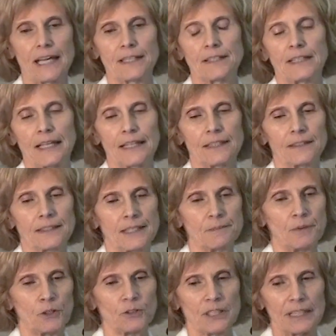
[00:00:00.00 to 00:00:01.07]
and then
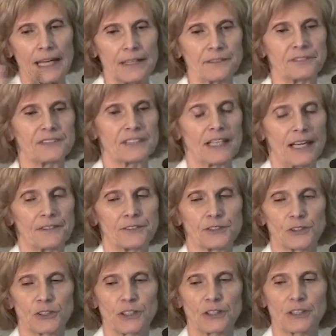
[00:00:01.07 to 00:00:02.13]
they both left
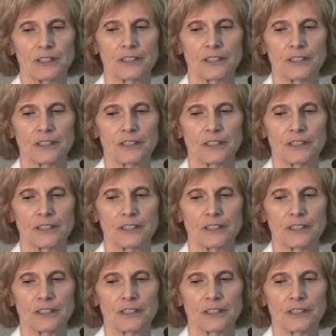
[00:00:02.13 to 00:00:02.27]
after